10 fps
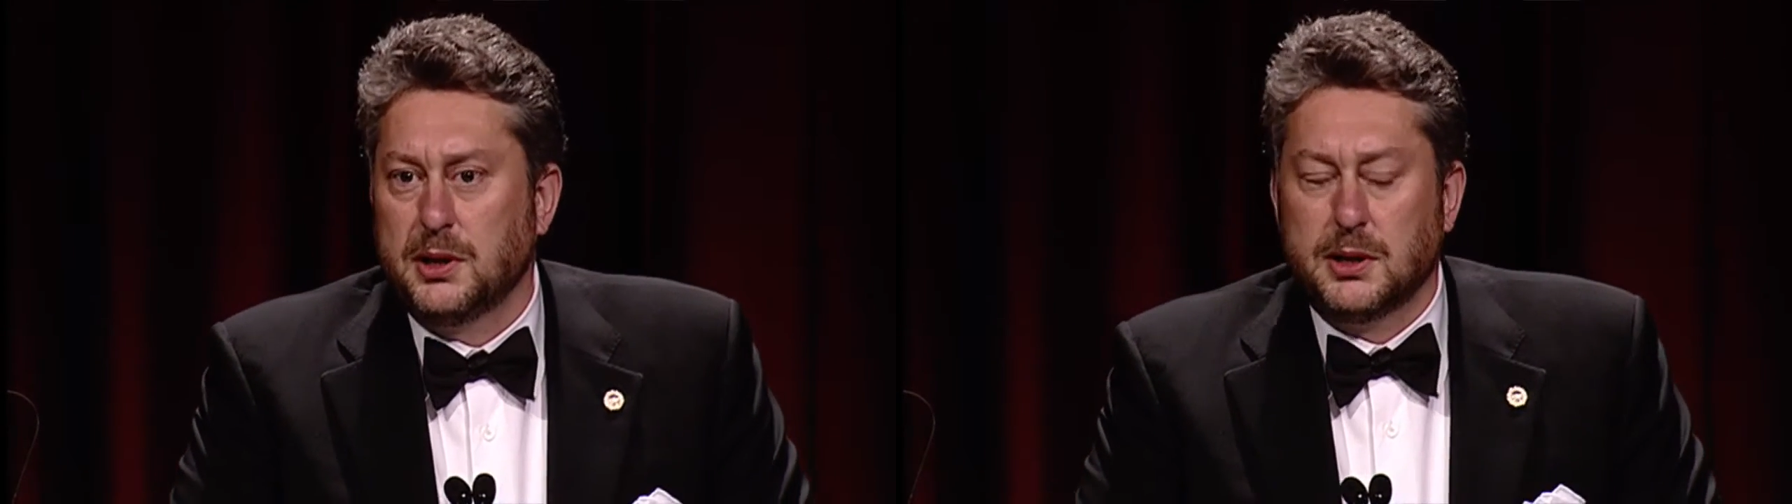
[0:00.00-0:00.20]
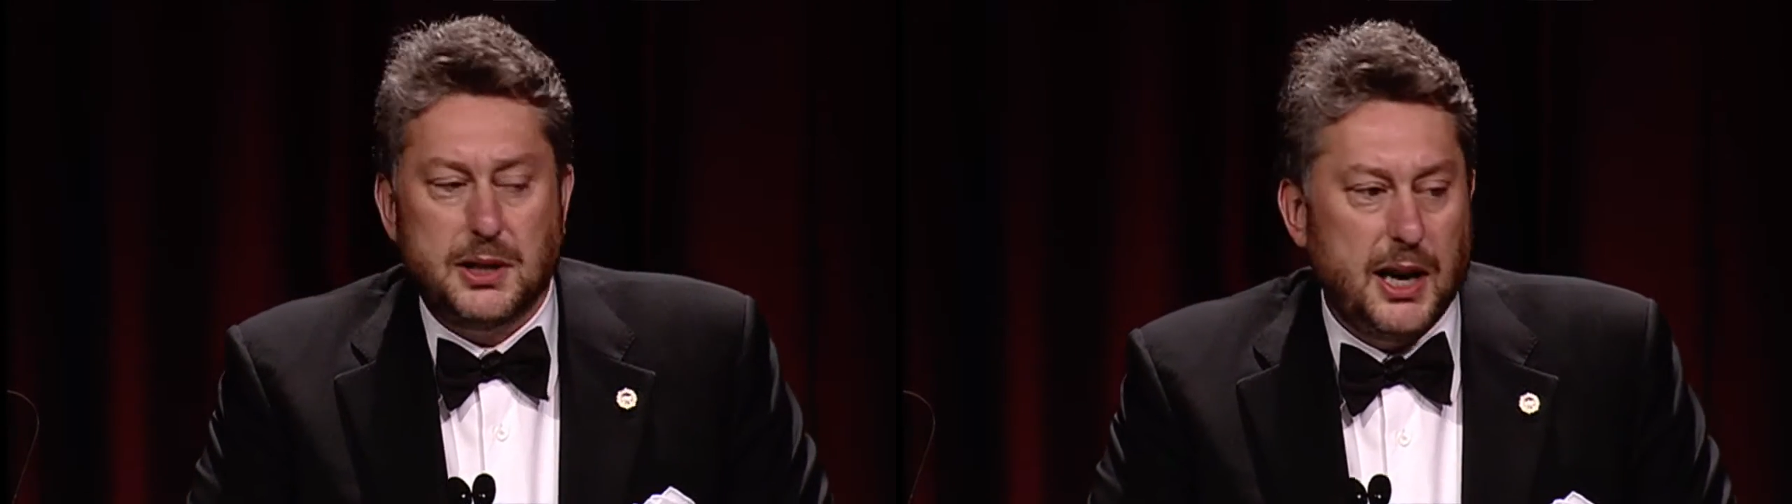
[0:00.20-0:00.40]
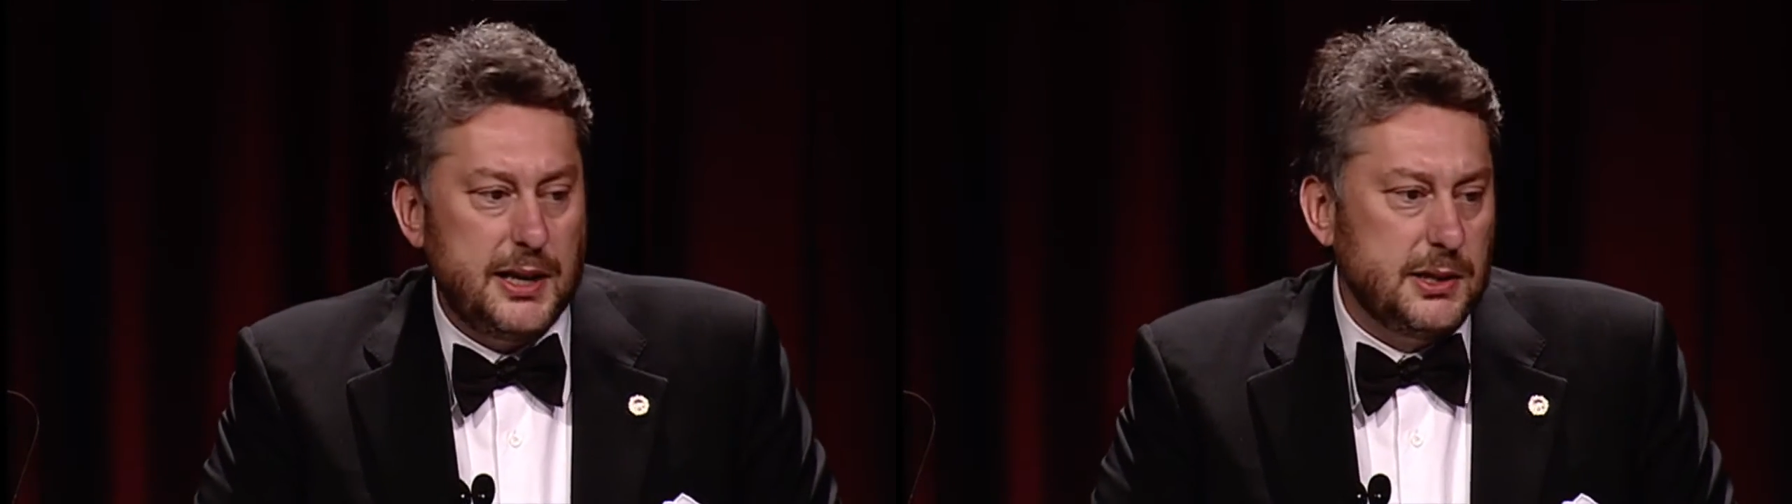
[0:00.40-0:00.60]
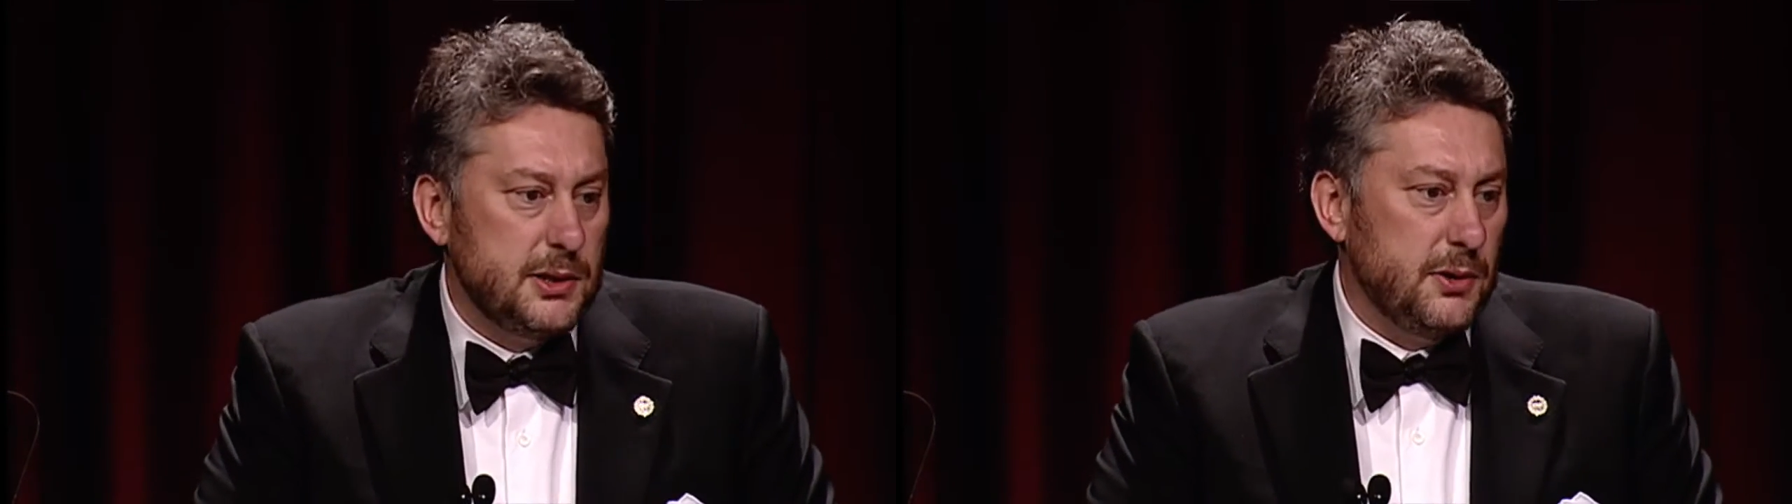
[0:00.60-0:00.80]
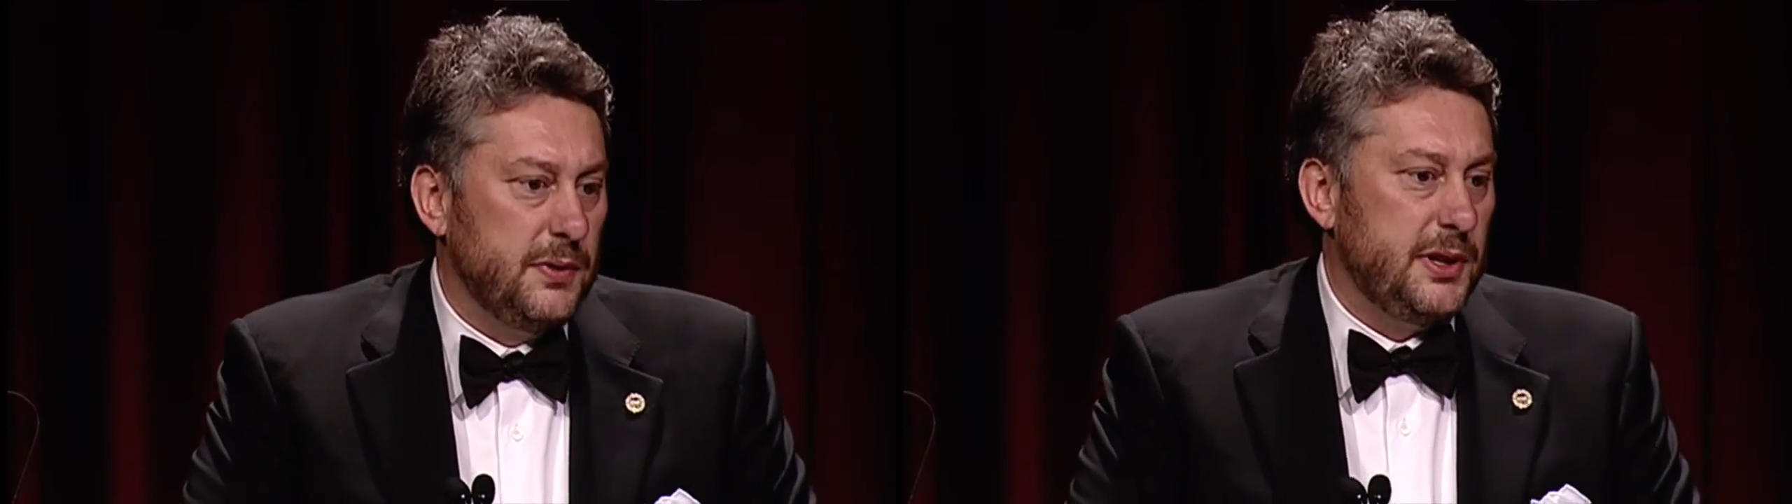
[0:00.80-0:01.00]
and guidance
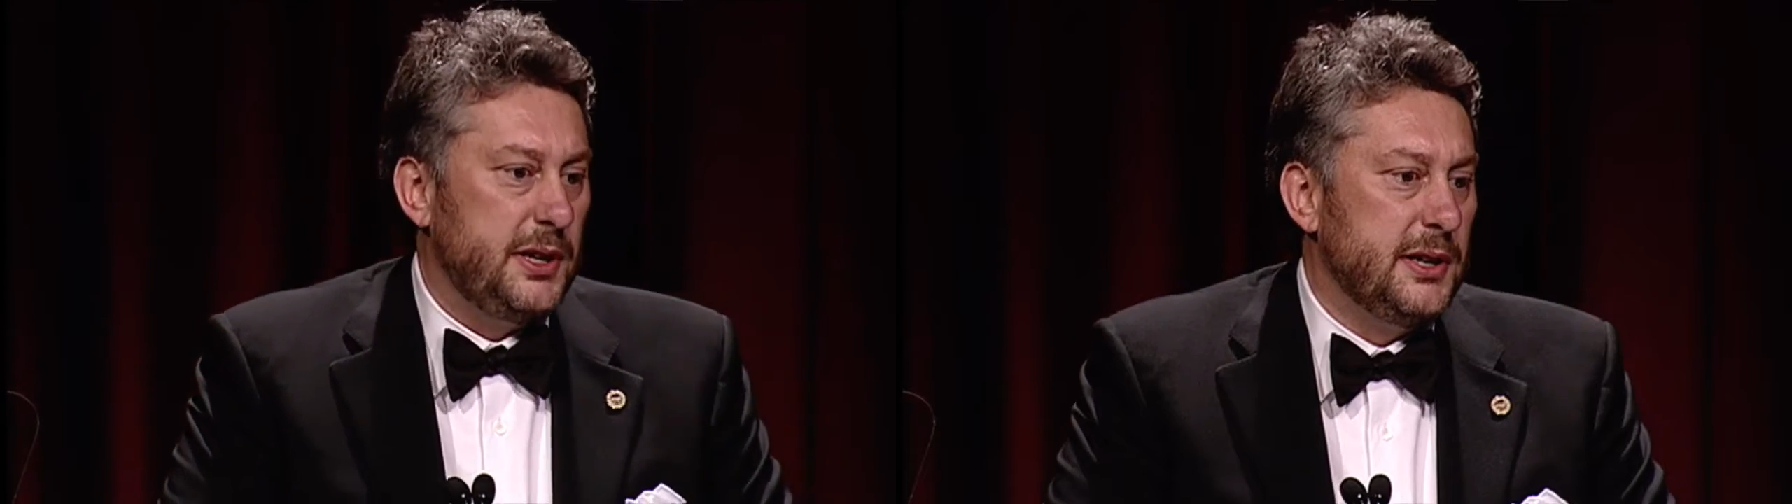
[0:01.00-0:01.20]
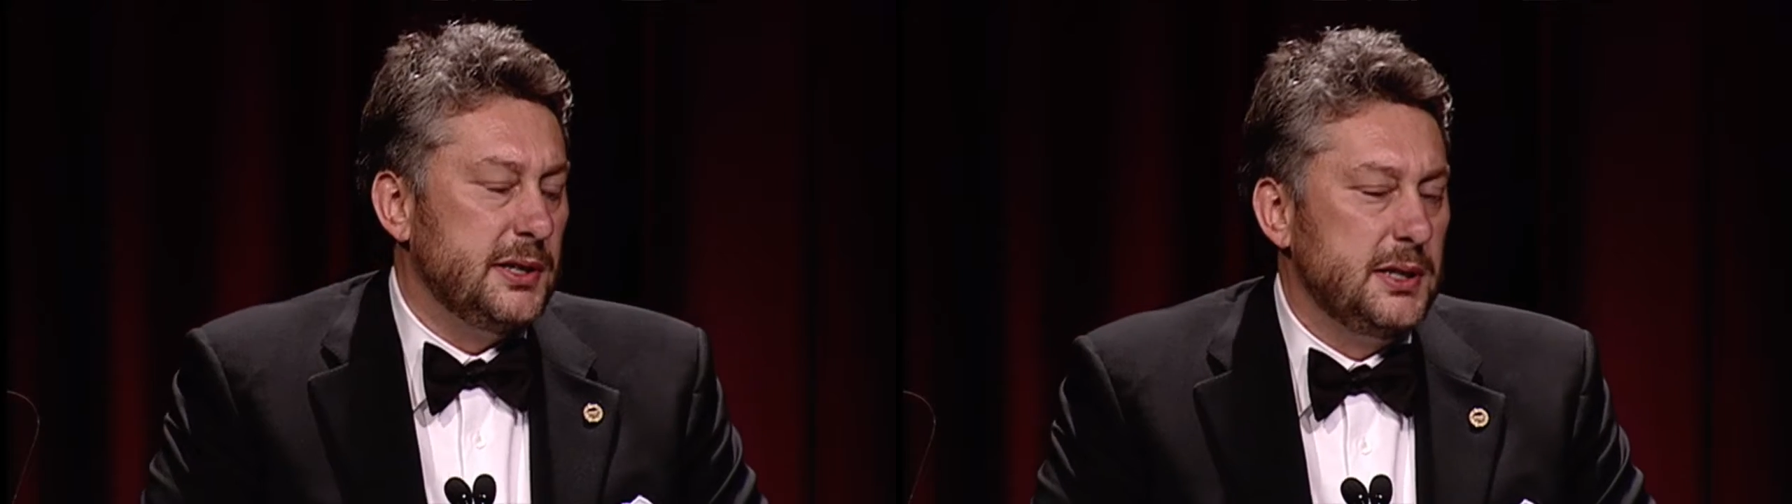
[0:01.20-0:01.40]
over the years.